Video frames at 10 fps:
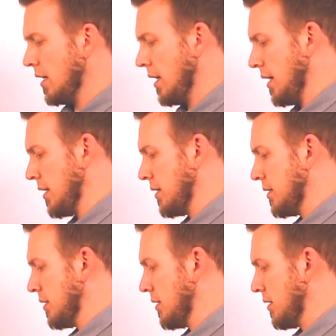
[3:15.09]

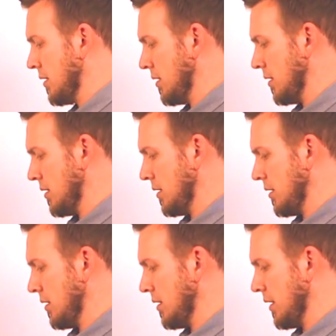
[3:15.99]
And
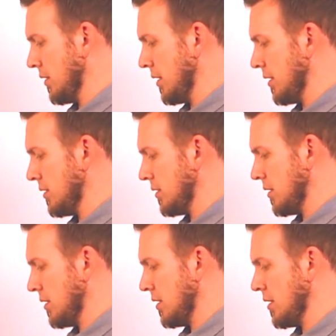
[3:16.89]
there it
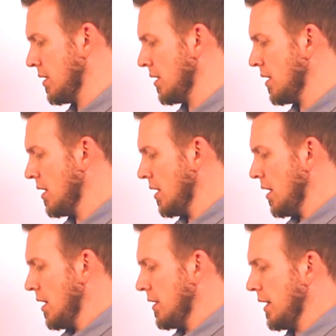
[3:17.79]
is.
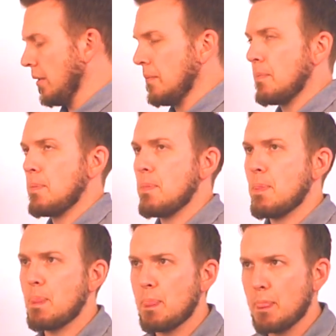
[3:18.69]
Now,
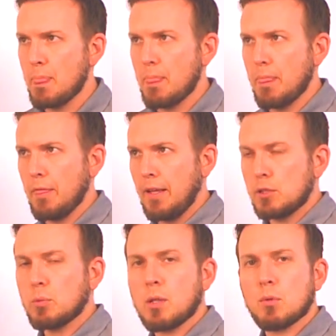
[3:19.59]

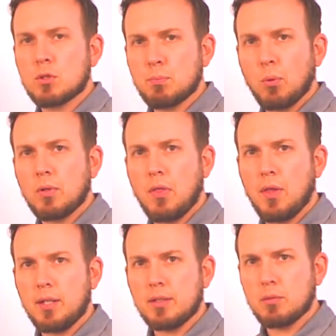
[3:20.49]
that's one of the most important
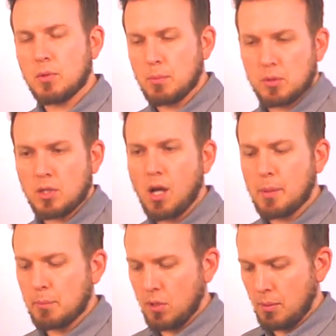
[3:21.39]
things and one of the most
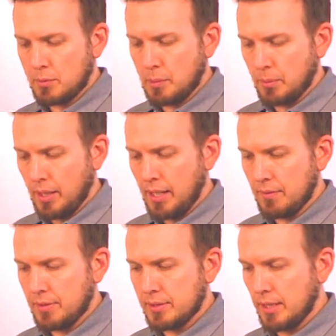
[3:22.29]
common problems people
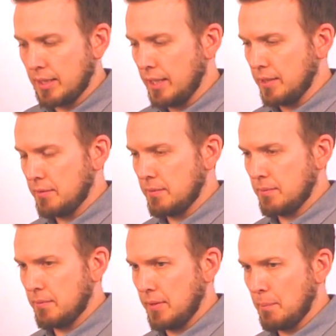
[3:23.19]
have is that they
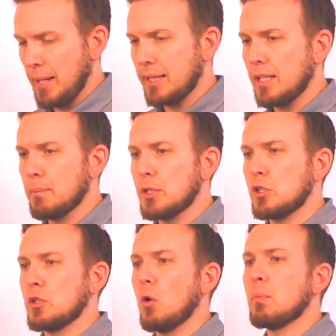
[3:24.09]
they make the image
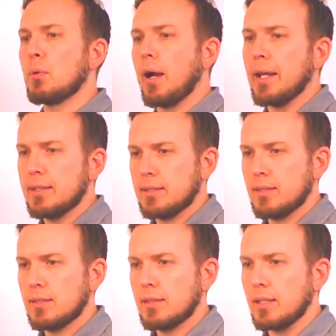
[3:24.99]
so bright
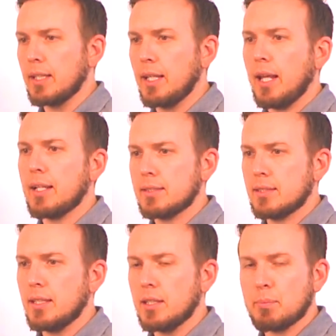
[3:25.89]
that they can't
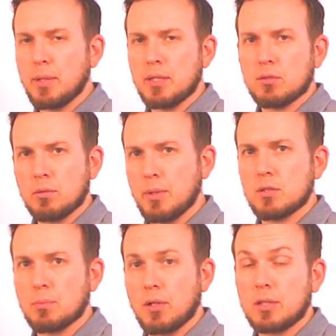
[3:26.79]
see the pencil and
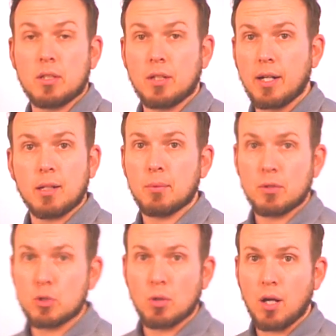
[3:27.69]
pencil marks and they're not able
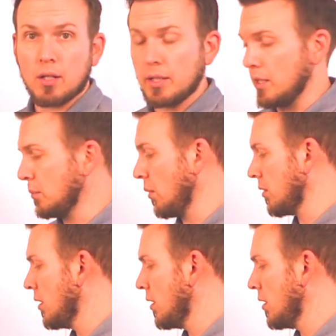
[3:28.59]
to draw anymore.